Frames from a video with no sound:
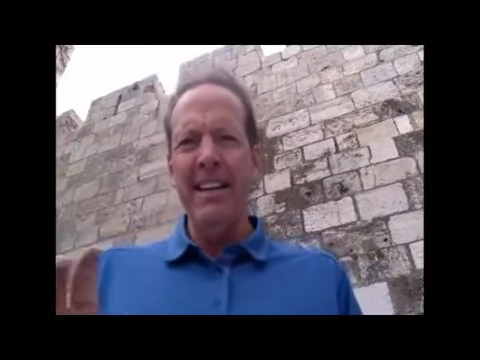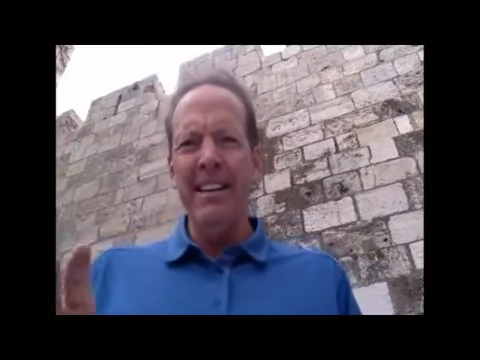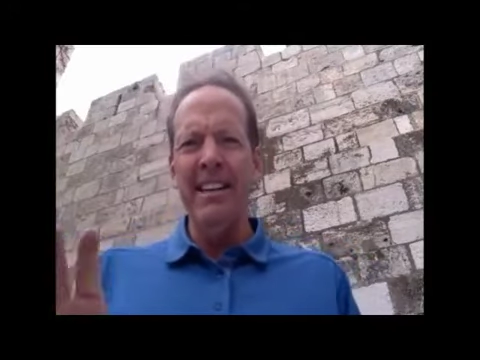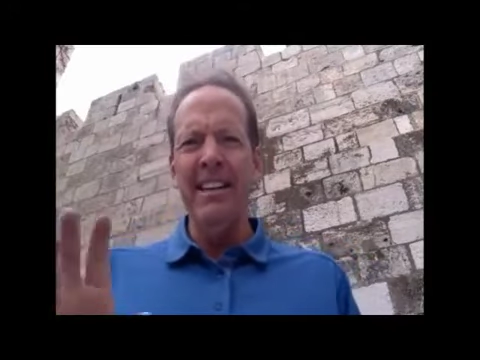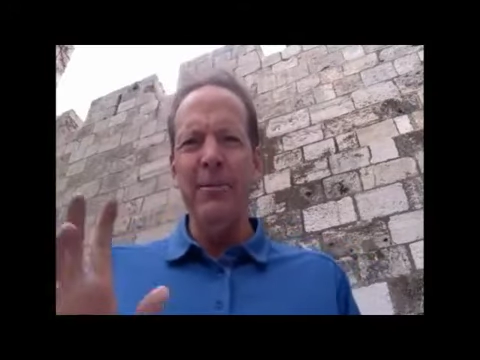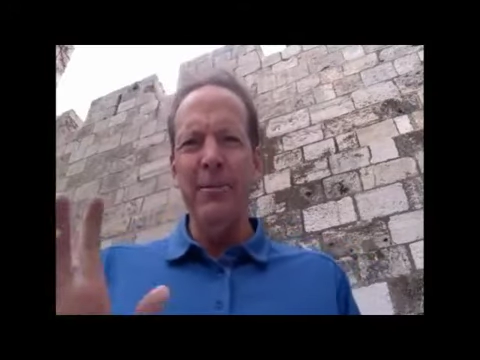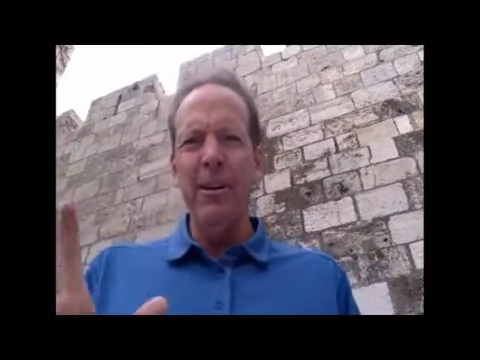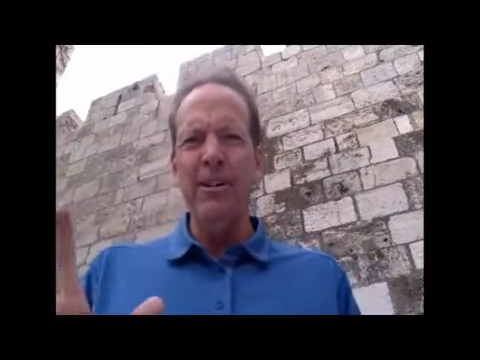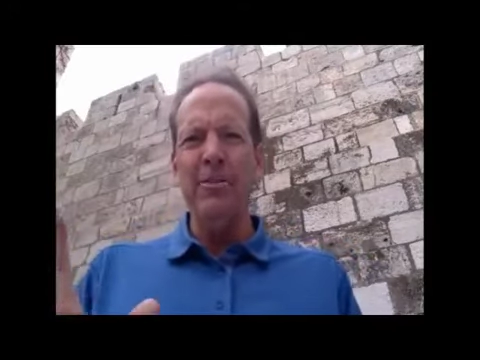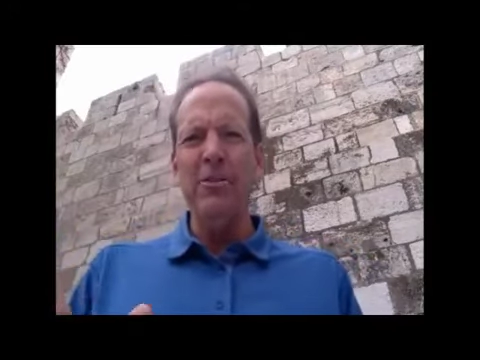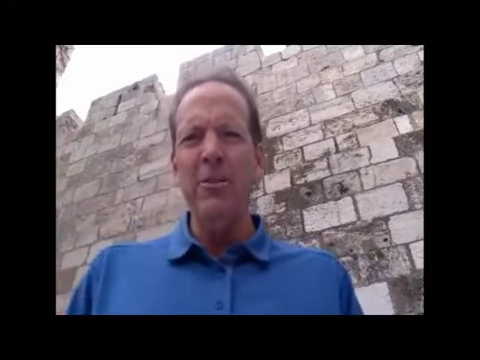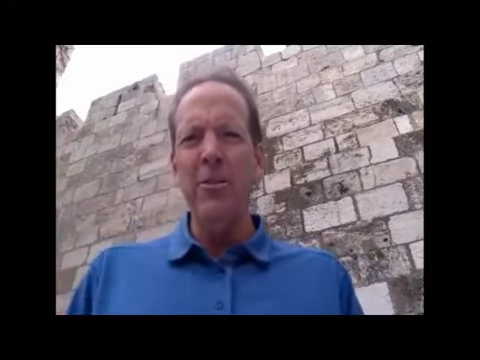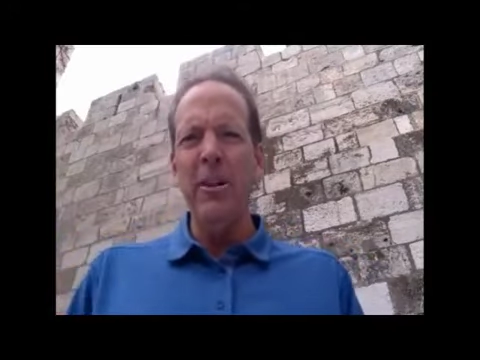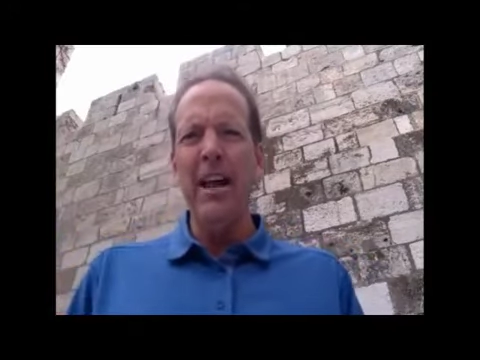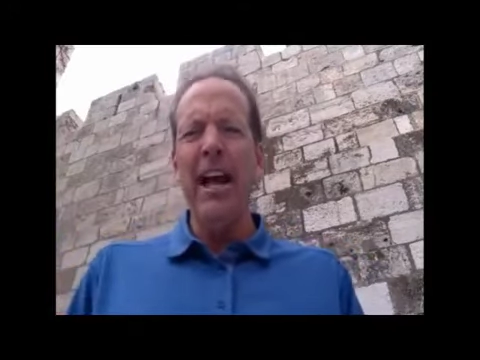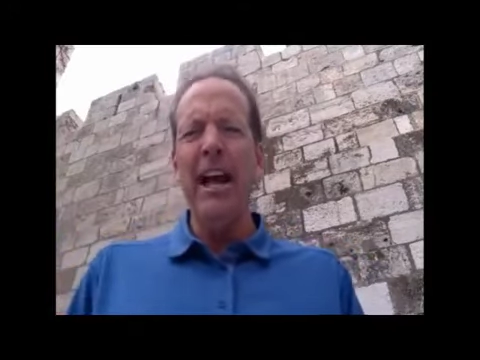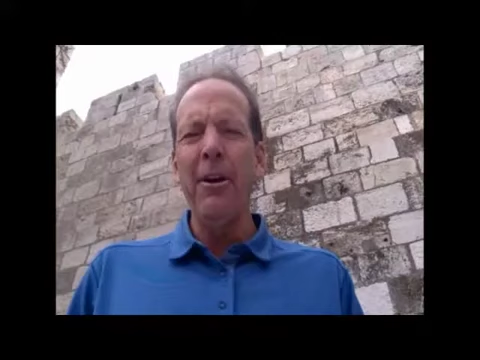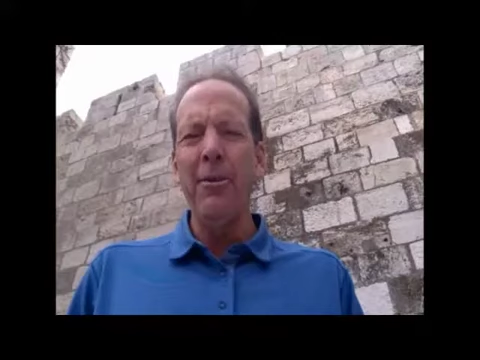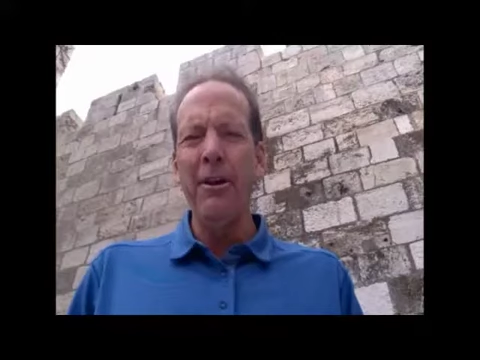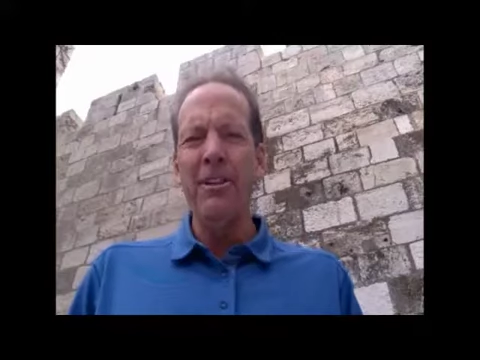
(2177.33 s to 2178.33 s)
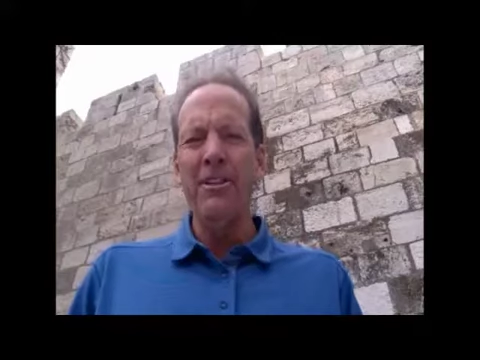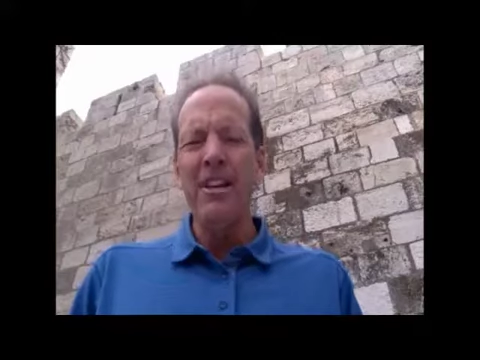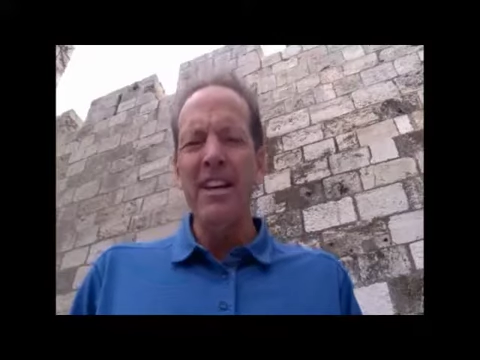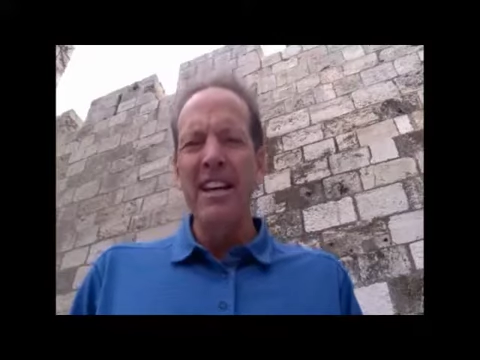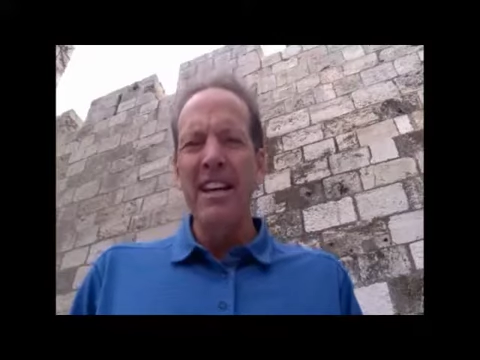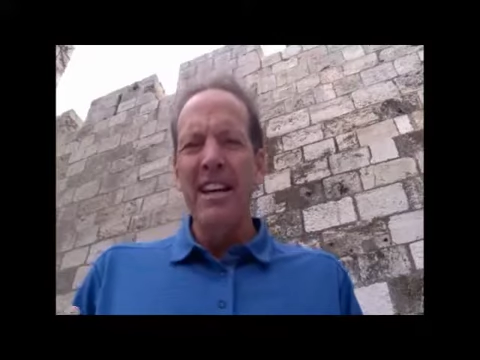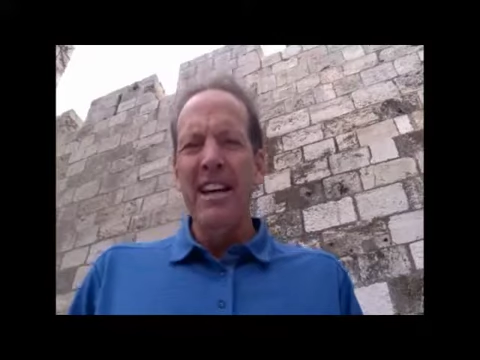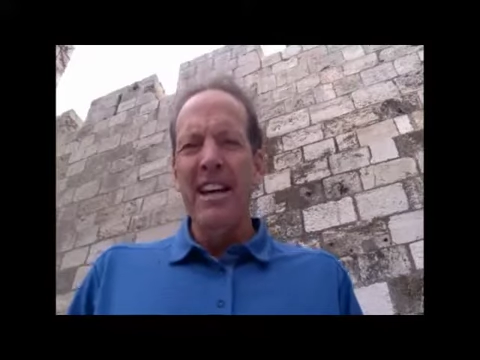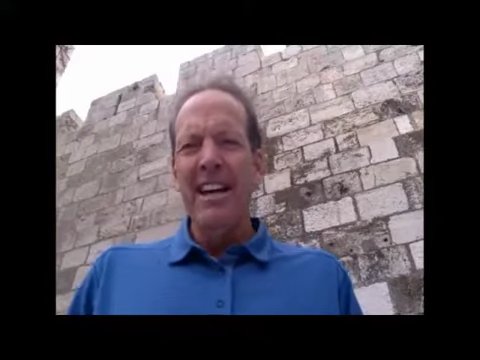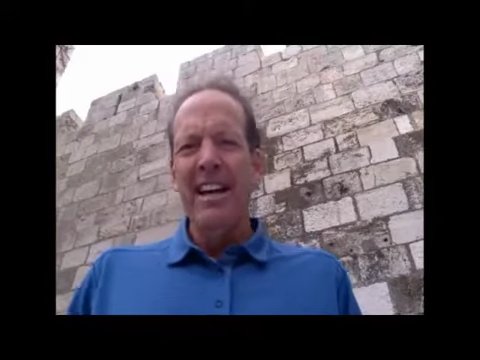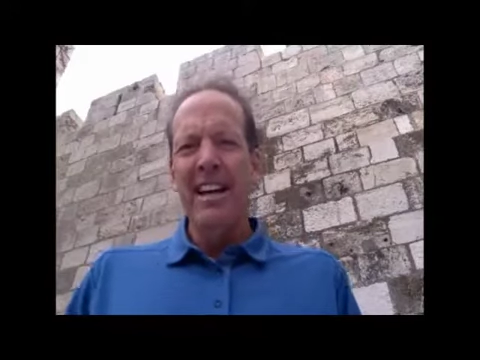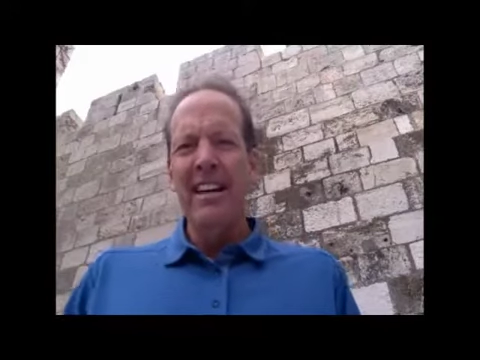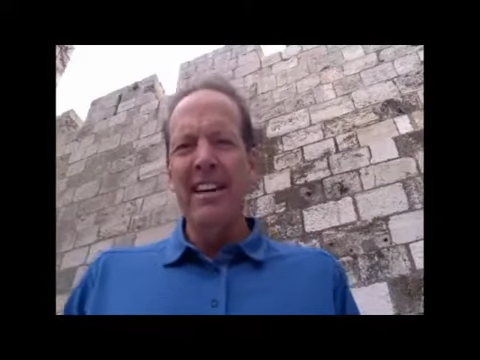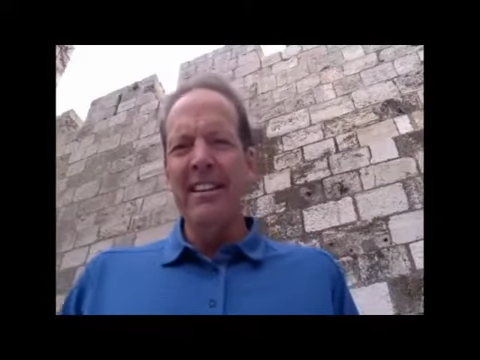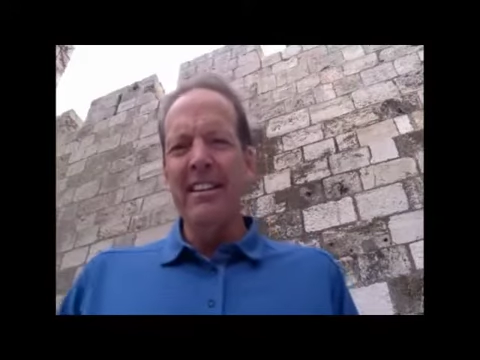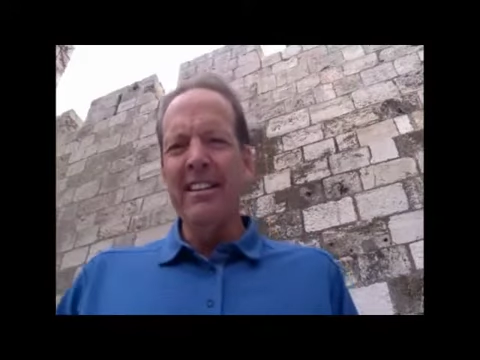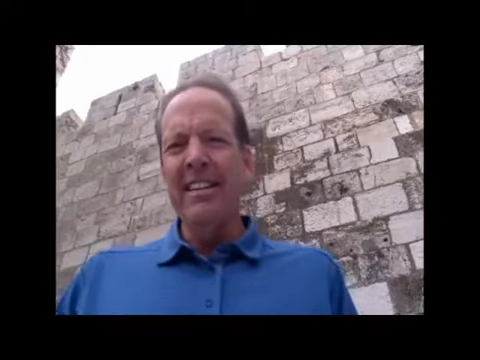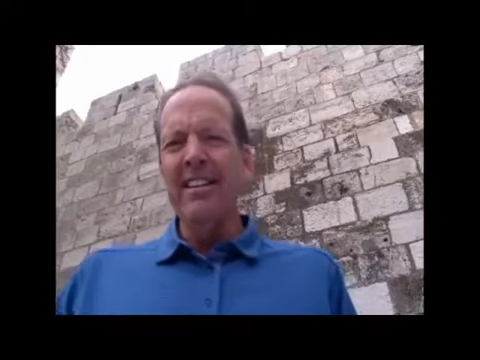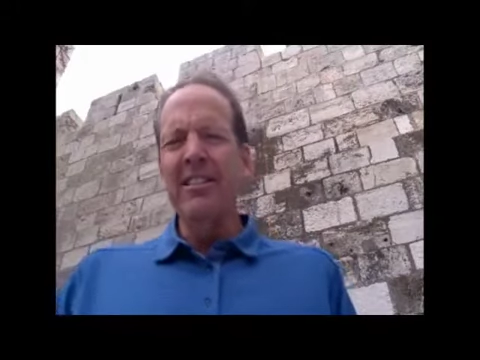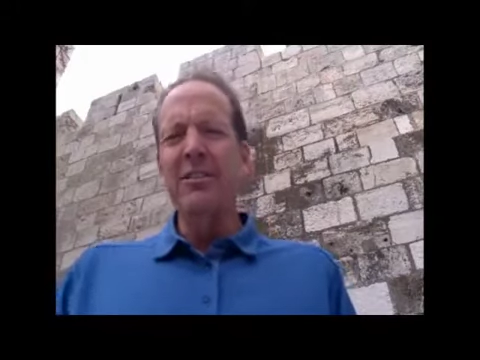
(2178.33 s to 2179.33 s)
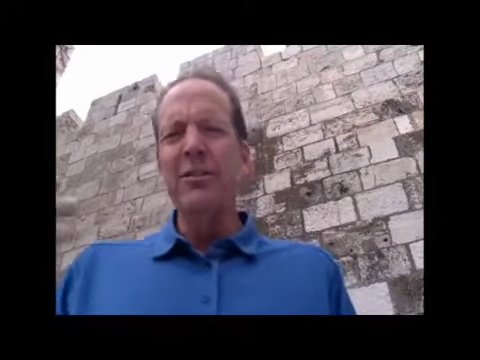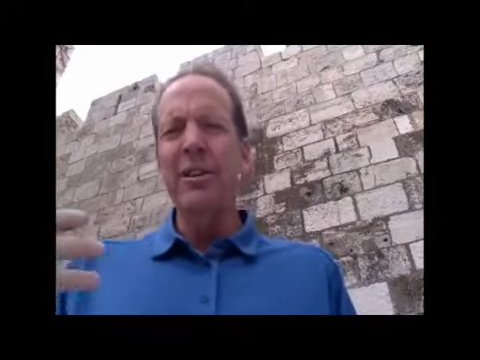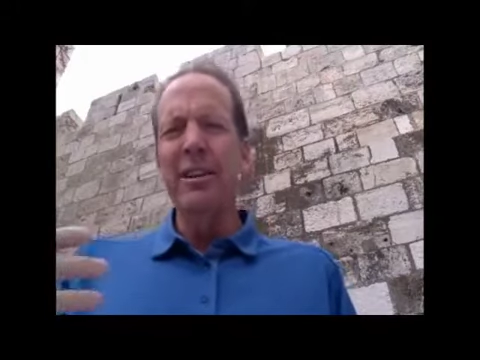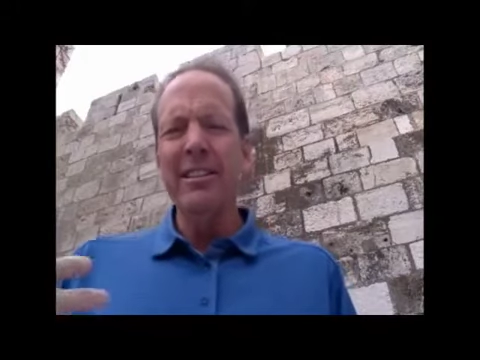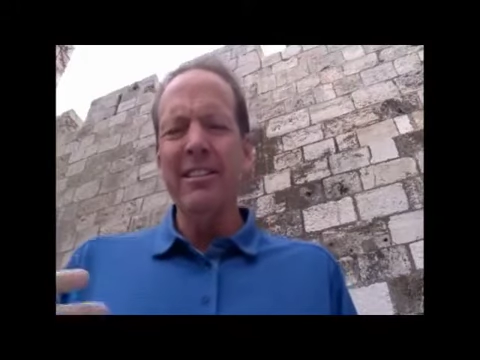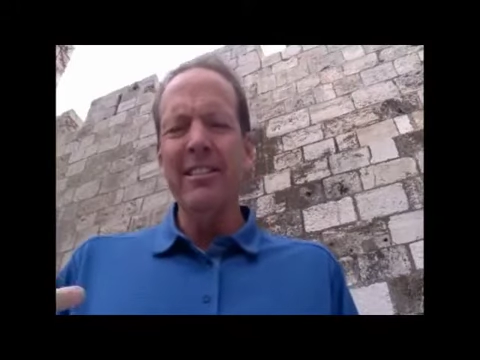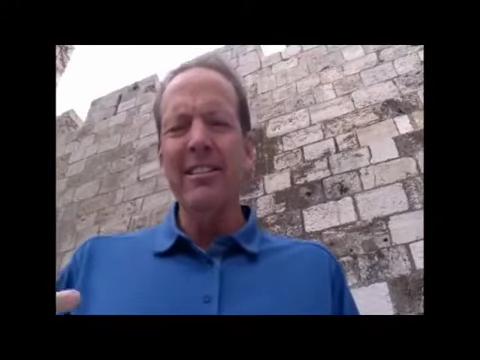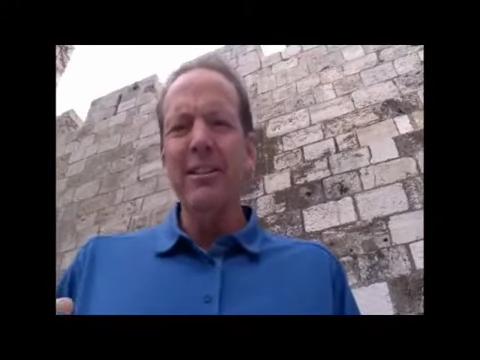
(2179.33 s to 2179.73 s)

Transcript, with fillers: In the original language, the nuance